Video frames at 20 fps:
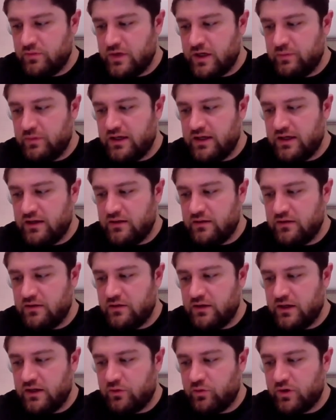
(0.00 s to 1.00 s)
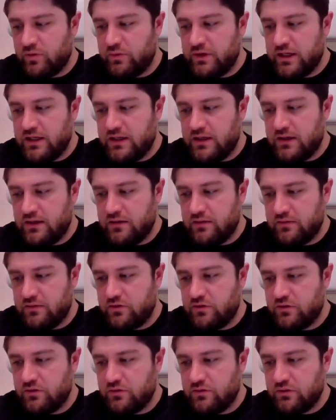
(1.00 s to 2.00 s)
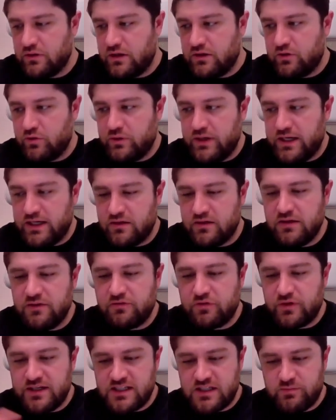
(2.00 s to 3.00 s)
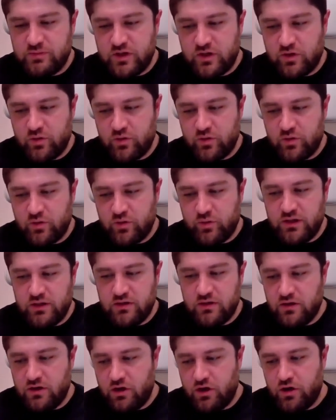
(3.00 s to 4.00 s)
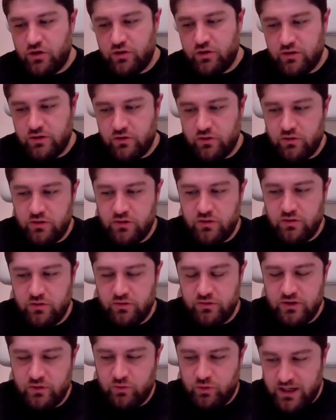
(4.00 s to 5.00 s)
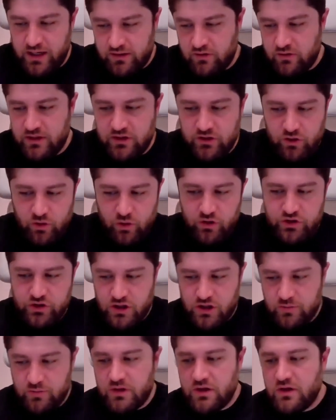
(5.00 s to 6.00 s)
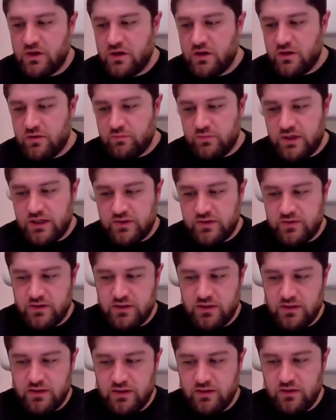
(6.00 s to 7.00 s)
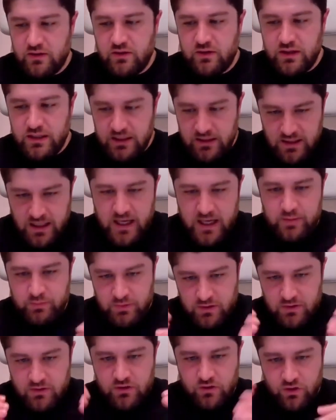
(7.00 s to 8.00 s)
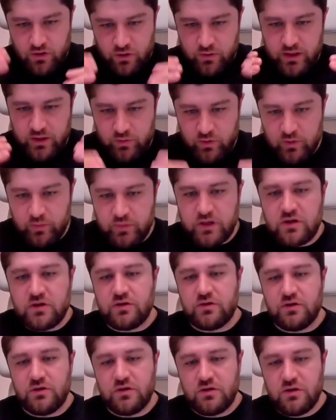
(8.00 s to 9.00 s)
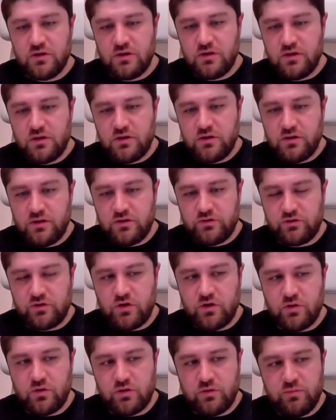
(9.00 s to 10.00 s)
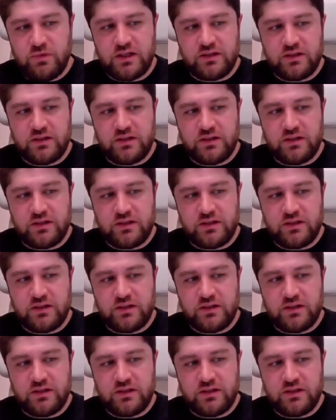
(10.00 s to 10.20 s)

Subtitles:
maybe it will be a great difference between her or the writer and your job, but in time, it will be good. So